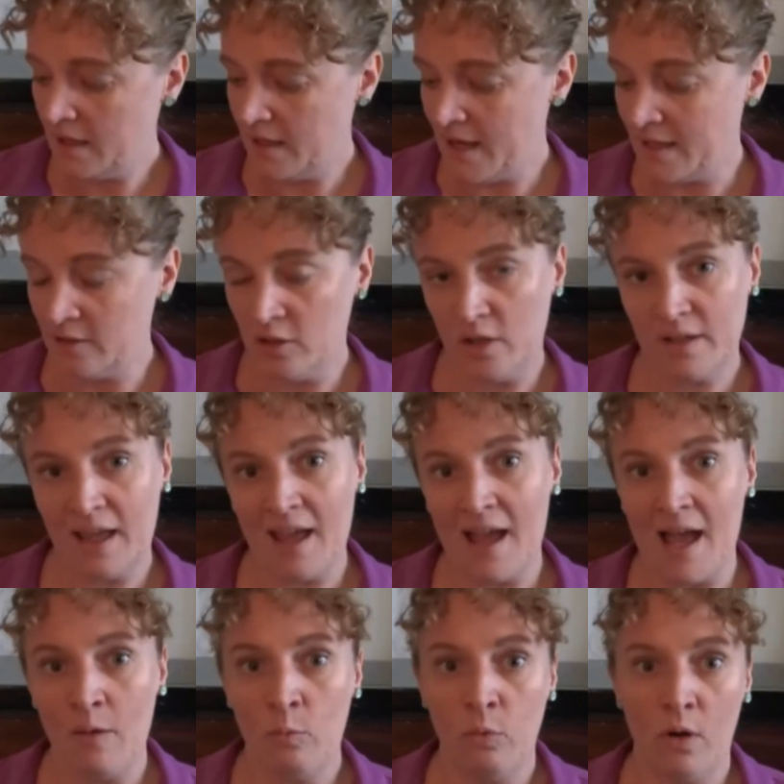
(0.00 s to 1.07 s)
and look
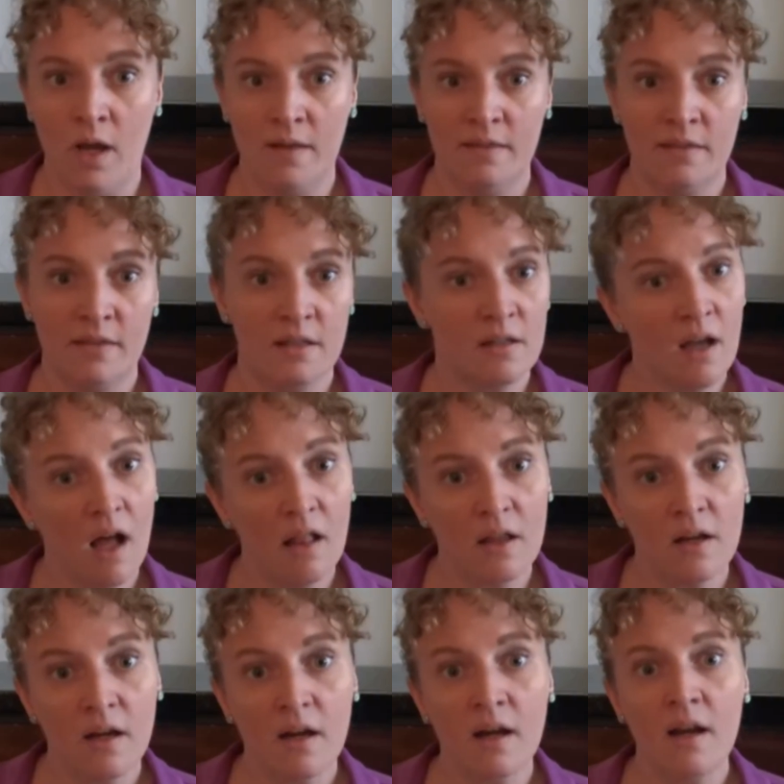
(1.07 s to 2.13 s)
at what the
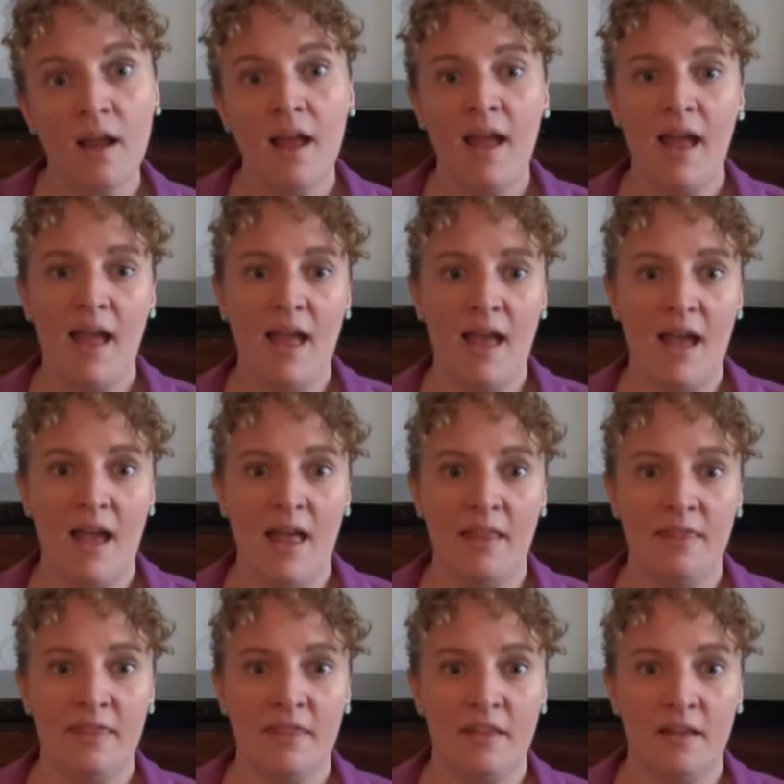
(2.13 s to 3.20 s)
color
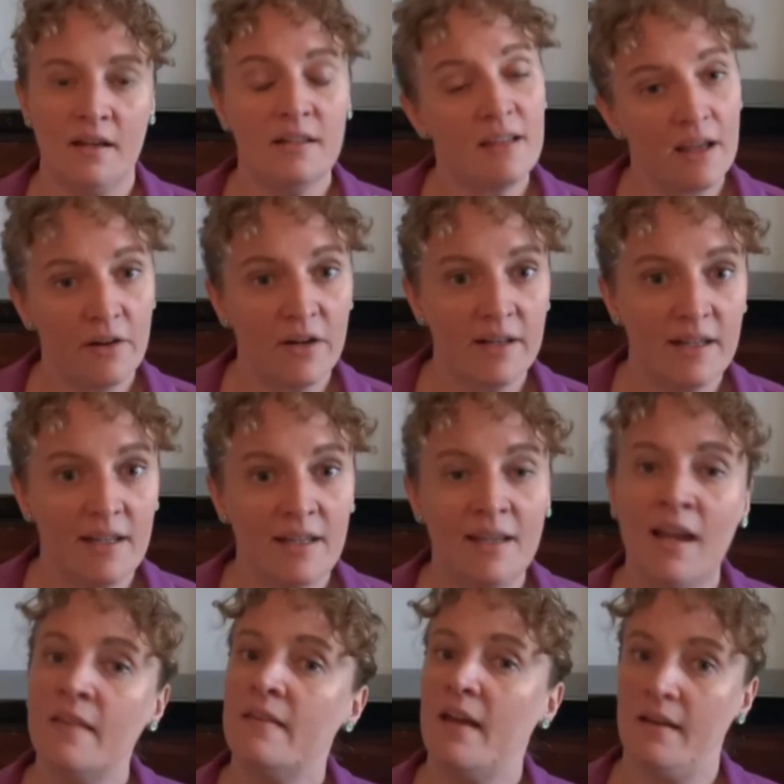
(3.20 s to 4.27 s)
and the clarity
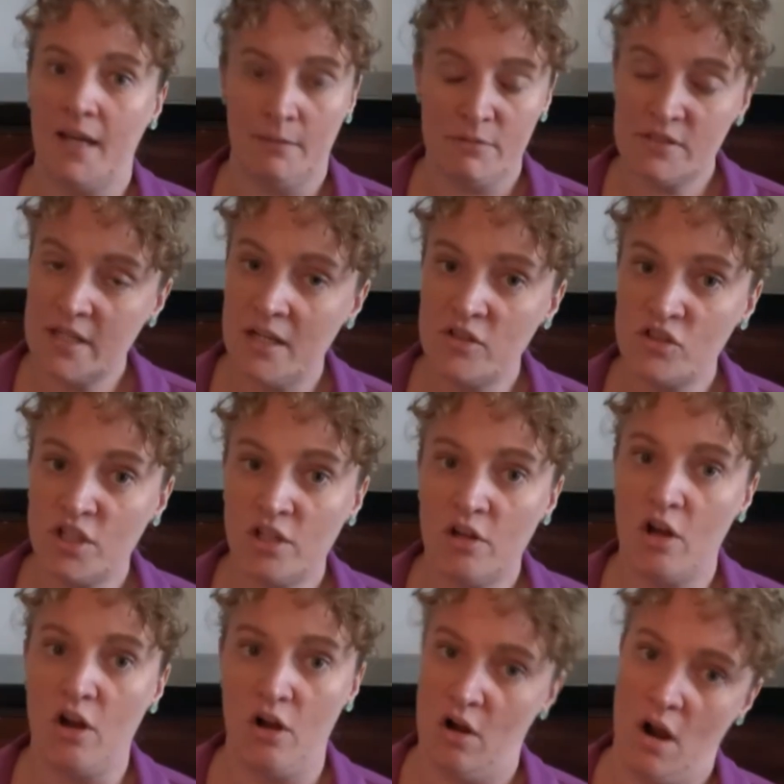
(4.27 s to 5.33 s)
and the head retention
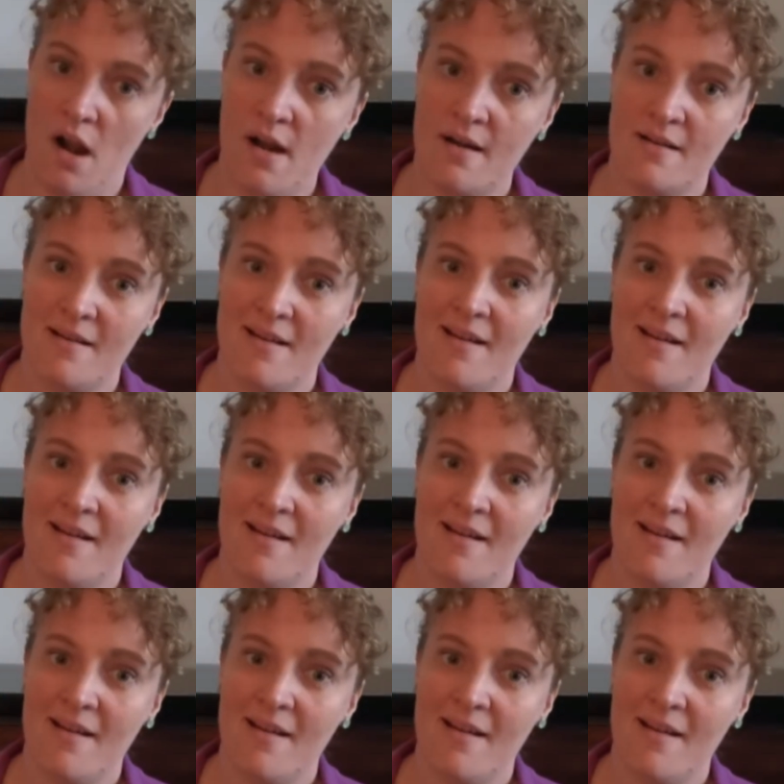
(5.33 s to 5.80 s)
are.